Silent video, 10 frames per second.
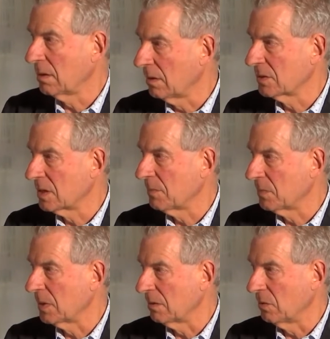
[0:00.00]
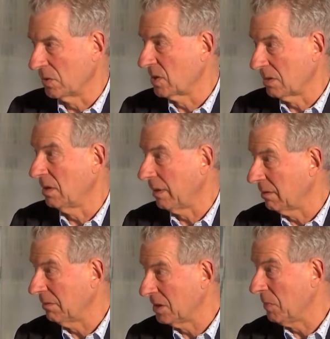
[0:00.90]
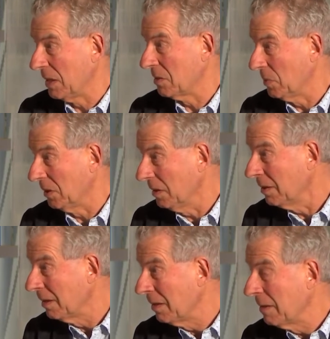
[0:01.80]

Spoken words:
a concept that looks like it's meant to be,